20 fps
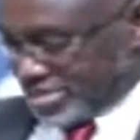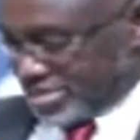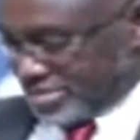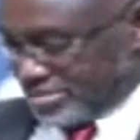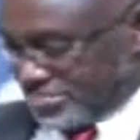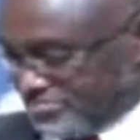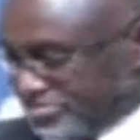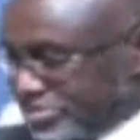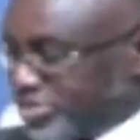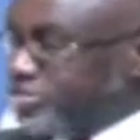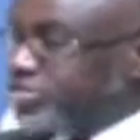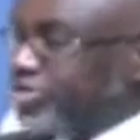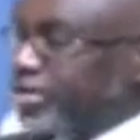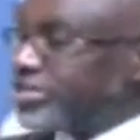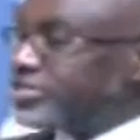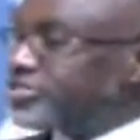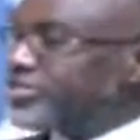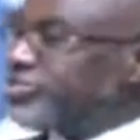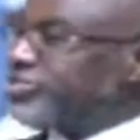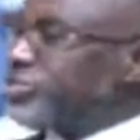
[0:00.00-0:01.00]

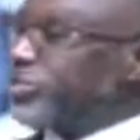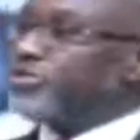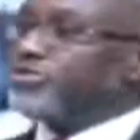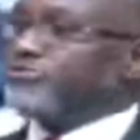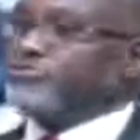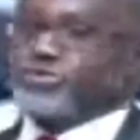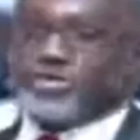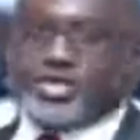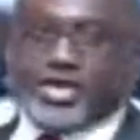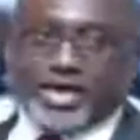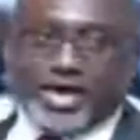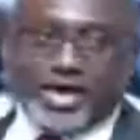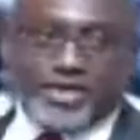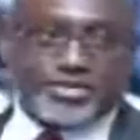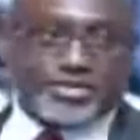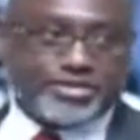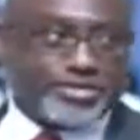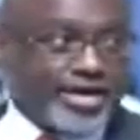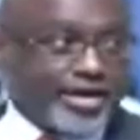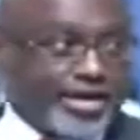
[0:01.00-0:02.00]
Besides the wonderful care
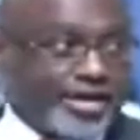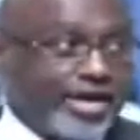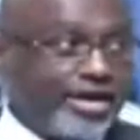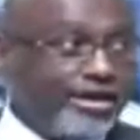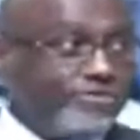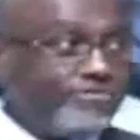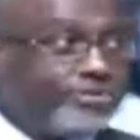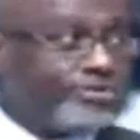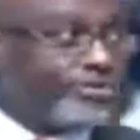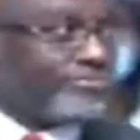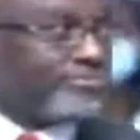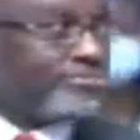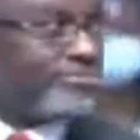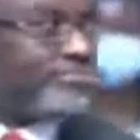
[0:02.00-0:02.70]
that they gave him,